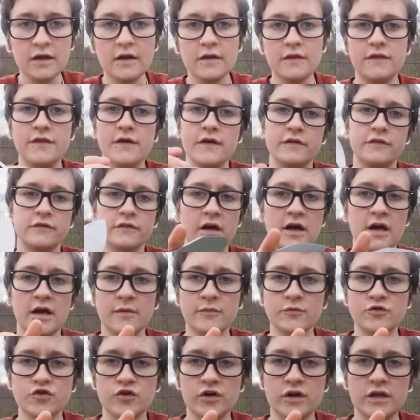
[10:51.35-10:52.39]
this
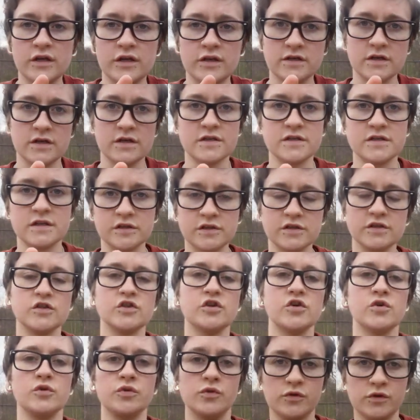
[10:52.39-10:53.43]
time treated to
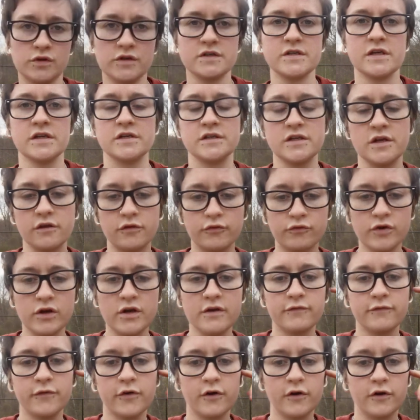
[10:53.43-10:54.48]
62 to
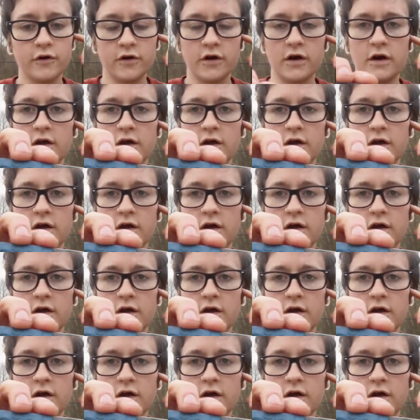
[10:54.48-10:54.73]
63 for